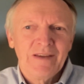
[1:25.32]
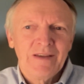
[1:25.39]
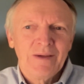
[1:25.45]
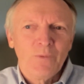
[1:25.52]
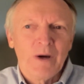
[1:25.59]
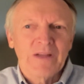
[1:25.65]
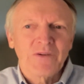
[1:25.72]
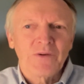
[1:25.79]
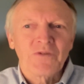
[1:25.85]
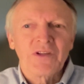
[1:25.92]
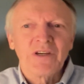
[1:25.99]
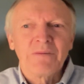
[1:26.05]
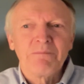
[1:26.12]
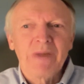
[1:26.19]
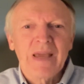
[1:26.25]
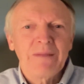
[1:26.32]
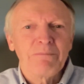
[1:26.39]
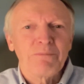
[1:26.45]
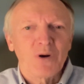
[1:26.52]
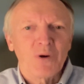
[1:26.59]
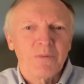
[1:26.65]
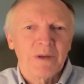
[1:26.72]
One of the
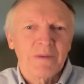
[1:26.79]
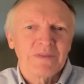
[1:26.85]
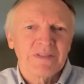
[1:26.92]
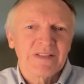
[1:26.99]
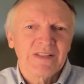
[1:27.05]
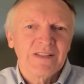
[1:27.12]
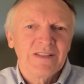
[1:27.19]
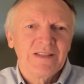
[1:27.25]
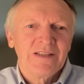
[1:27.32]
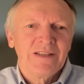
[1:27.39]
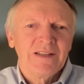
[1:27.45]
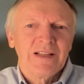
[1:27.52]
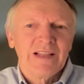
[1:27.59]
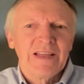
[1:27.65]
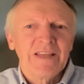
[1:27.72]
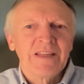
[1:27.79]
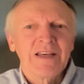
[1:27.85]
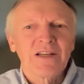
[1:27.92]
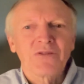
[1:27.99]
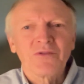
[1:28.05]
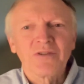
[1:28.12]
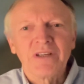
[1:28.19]
main problems leading
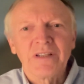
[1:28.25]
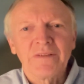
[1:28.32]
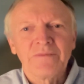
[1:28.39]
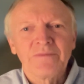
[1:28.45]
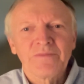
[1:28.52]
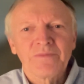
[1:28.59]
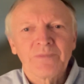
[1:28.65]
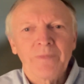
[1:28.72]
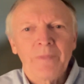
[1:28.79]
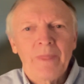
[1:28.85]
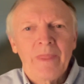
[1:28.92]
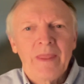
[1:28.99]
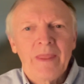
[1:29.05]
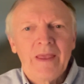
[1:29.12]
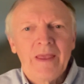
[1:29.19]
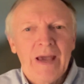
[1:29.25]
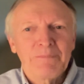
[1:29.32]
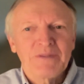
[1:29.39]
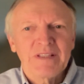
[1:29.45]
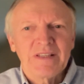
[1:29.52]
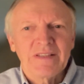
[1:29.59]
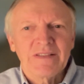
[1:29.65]
to the
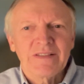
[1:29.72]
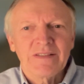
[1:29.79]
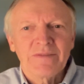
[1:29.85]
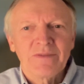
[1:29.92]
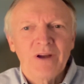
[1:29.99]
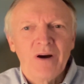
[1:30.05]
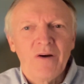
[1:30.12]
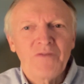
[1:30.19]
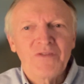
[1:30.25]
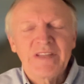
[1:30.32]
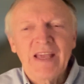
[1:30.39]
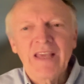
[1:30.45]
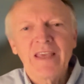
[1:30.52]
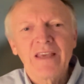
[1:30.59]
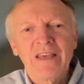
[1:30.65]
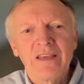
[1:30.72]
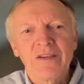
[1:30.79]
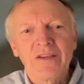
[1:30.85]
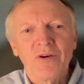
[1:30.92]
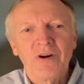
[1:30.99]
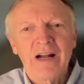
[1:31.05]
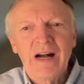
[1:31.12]
absence of taking
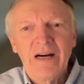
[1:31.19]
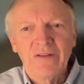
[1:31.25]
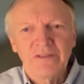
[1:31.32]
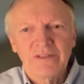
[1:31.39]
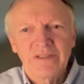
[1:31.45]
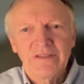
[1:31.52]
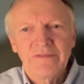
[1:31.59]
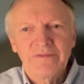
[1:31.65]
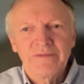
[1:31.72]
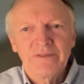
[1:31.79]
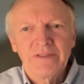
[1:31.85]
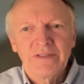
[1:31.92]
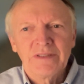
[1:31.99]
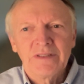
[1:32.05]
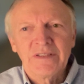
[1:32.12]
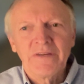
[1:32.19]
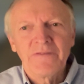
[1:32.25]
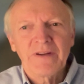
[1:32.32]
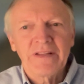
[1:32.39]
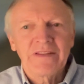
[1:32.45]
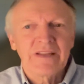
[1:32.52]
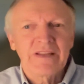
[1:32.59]
into account
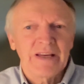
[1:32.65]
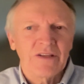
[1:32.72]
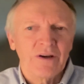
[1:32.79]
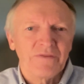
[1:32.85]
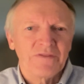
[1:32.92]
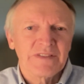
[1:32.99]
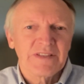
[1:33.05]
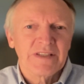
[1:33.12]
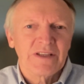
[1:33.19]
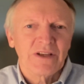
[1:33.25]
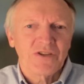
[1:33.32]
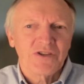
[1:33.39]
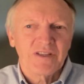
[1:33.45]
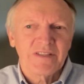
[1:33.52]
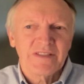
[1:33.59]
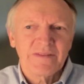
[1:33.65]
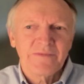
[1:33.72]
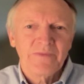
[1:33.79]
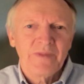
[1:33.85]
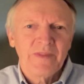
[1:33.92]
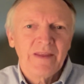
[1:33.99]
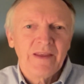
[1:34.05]
different trade-offs, synergies,
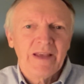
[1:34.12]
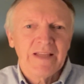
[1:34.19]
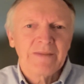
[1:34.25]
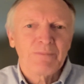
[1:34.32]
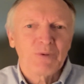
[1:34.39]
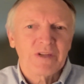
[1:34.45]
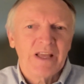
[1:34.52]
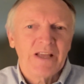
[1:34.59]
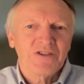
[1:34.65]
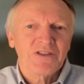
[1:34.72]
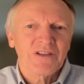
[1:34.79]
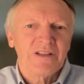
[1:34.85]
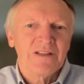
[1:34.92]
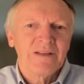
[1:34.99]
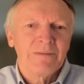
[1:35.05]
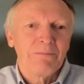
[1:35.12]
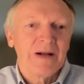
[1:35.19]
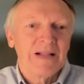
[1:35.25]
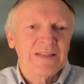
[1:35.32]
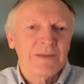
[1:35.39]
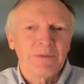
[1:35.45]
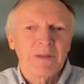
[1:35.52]
and potential
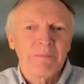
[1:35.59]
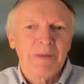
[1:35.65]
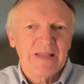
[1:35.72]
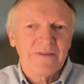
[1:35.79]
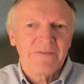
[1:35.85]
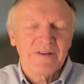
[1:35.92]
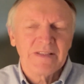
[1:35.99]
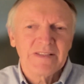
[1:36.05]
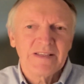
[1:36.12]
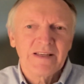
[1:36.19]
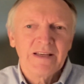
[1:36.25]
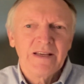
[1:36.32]
multiple benefits,